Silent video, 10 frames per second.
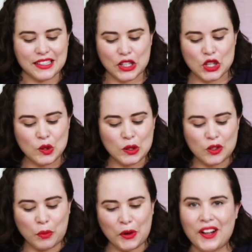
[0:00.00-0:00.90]
in a cute
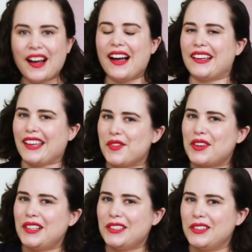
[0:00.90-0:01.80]
little bowl. I gave it
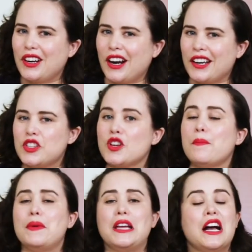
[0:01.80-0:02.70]
a little garnish
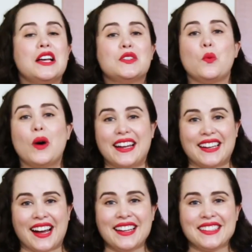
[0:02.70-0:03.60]
because why
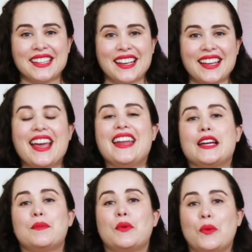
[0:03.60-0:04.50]
not? And I
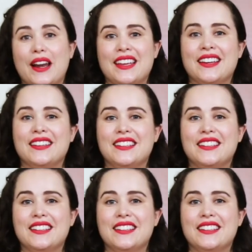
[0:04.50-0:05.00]
am ready